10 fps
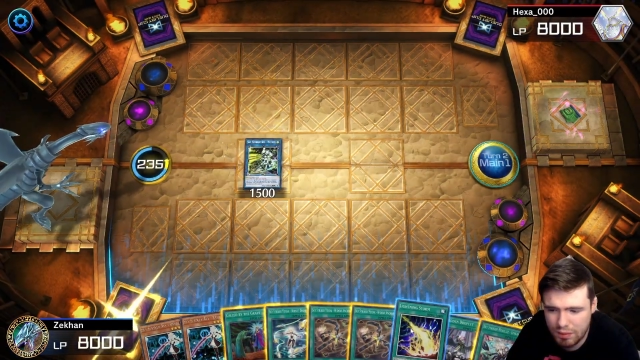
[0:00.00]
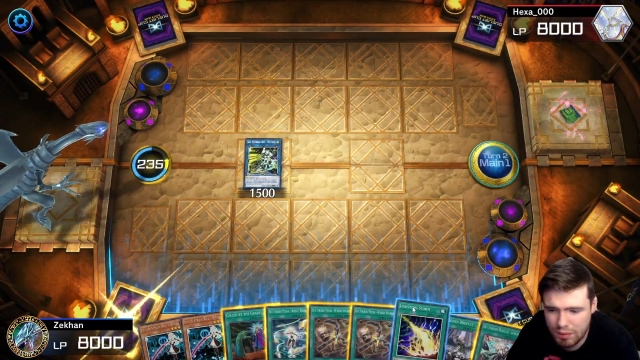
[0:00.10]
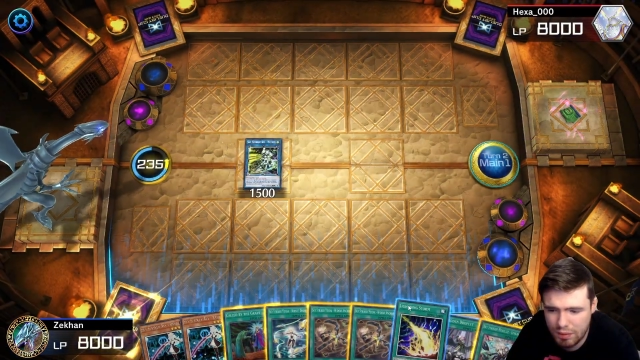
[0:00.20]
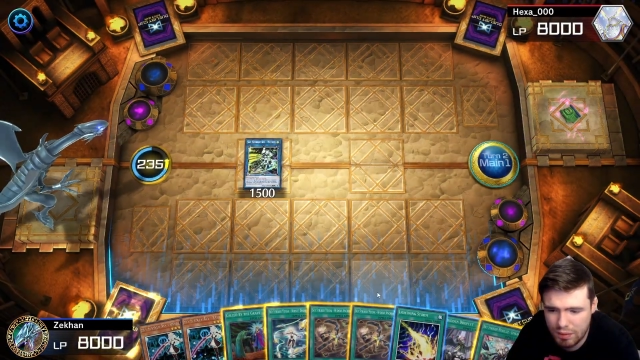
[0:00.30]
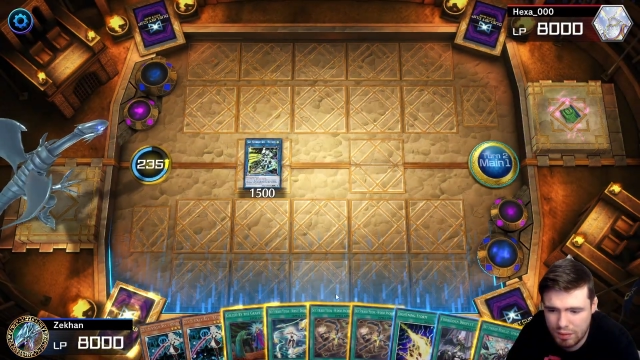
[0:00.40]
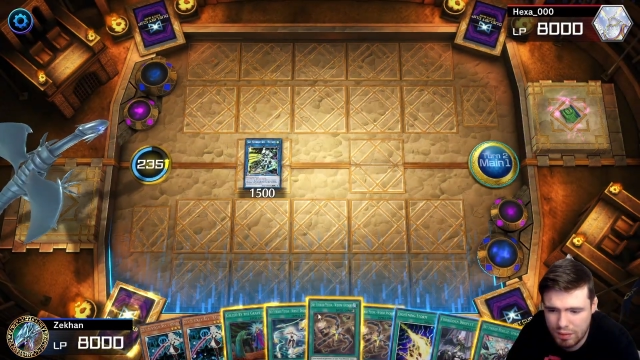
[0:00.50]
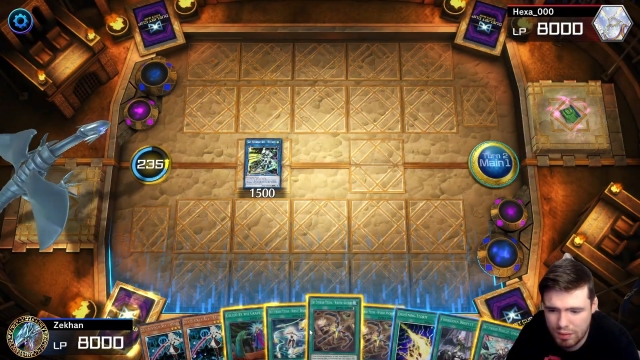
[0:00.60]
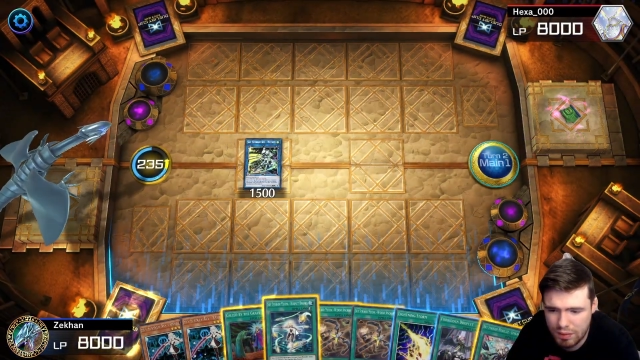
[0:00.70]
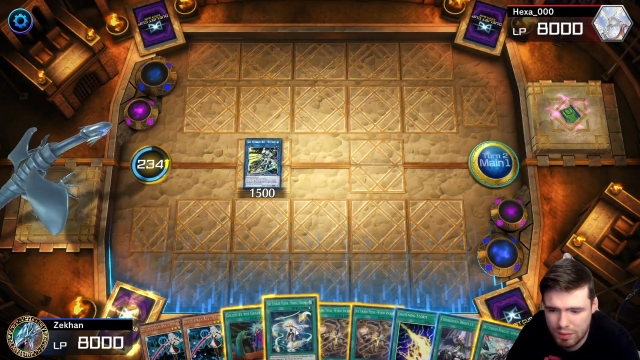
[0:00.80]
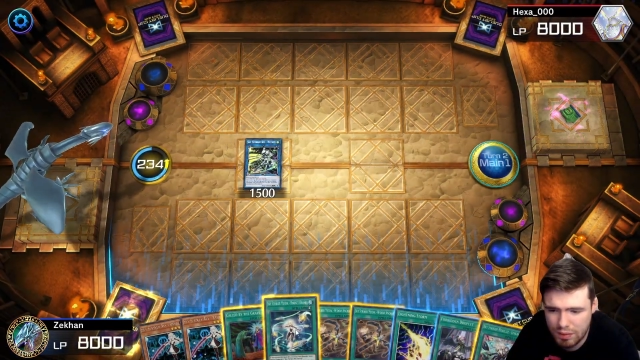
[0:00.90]

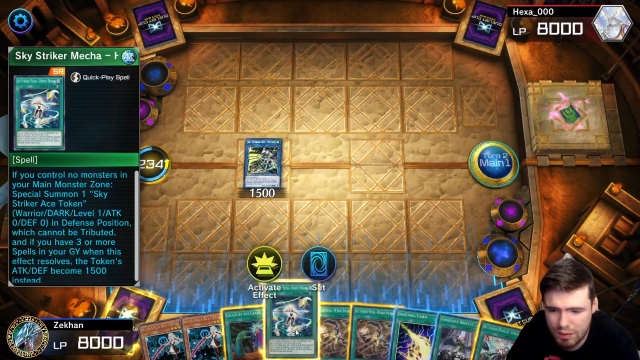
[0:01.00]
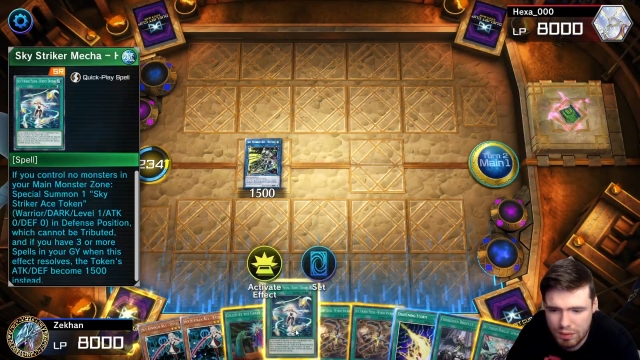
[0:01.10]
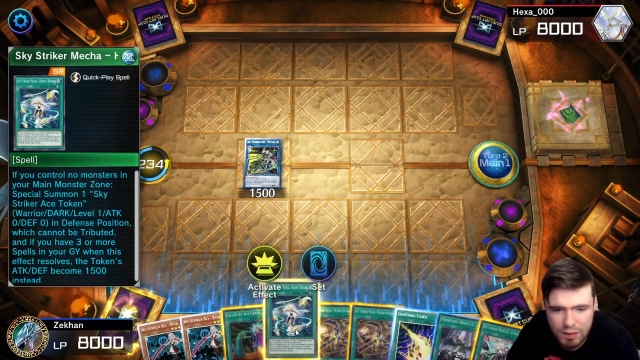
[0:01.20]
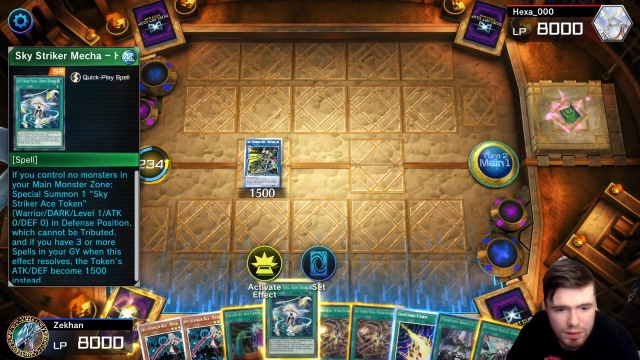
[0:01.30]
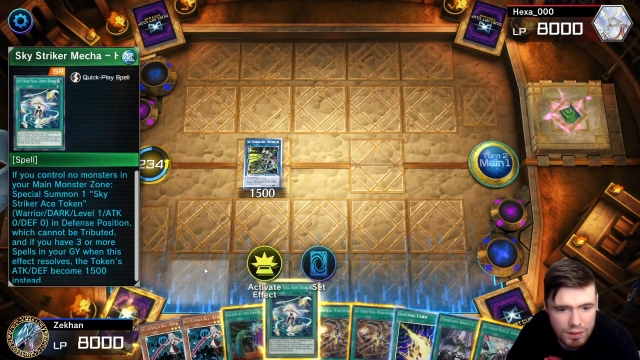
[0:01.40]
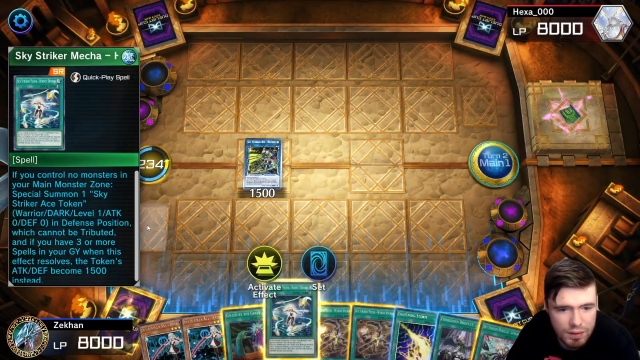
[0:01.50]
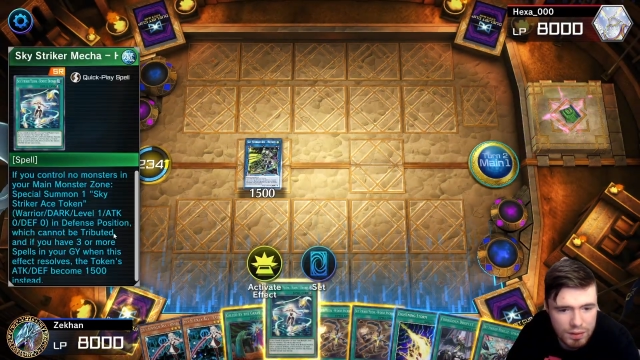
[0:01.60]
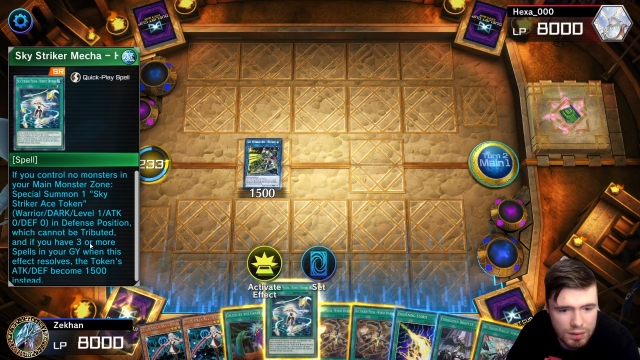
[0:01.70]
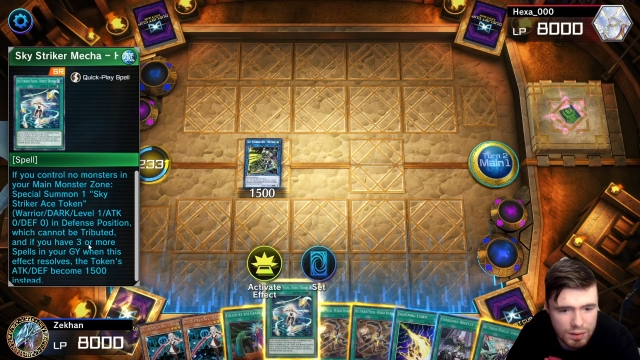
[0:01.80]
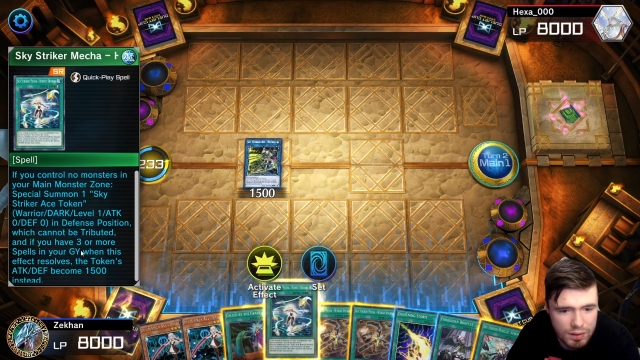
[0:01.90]

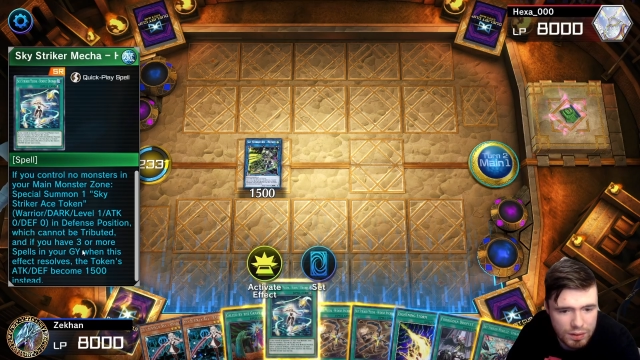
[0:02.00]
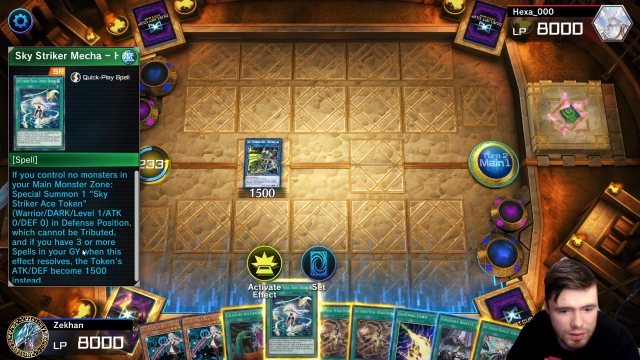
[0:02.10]
No one is speaking in this clip.